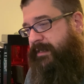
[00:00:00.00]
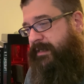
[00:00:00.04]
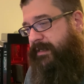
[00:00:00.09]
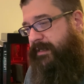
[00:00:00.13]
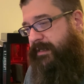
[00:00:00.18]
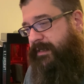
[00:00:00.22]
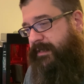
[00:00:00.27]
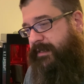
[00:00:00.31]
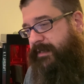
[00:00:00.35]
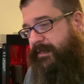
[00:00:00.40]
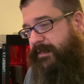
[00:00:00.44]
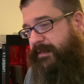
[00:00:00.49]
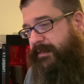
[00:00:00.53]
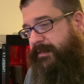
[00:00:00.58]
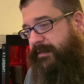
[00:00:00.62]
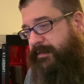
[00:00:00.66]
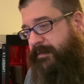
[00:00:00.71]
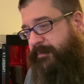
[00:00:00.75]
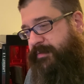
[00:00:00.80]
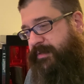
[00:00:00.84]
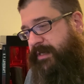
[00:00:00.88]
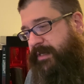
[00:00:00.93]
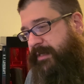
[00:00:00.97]

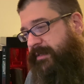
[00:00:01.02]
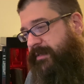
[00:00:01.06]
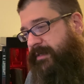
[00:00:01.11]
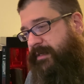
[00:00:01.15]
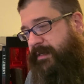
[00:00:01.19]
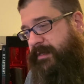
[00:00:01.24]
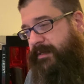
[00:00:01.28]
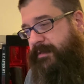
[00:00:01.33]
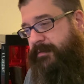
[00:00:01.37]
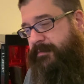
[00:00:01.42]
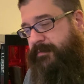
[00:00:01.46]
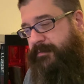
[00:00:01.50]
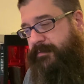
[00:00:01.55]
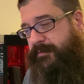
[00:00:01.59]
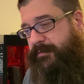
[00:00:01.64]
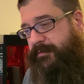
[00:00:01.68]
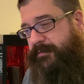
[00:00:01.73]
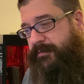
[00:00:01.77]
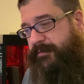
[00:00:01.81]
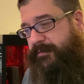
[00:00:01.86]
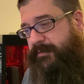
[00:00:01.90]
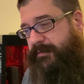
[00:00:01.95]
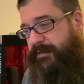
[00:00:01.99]
the brother
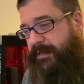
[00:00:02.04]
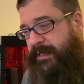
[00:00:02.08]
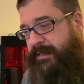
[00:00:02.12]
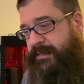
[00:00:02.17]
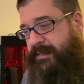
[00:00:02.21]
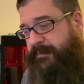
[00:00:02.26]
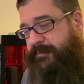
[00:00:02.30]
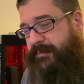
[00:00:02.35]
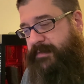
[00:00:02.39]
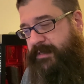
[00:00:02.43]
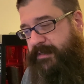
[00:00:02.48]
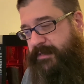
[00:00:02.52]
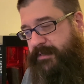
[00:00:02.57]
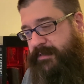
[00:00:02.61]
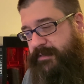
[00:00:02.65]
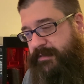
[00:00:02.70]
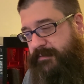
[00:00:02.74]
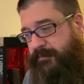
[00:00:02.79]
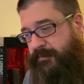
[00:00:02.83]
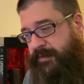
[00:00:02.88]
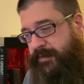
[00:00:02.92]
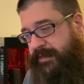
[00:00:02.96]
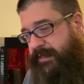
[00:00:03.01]
ends up, when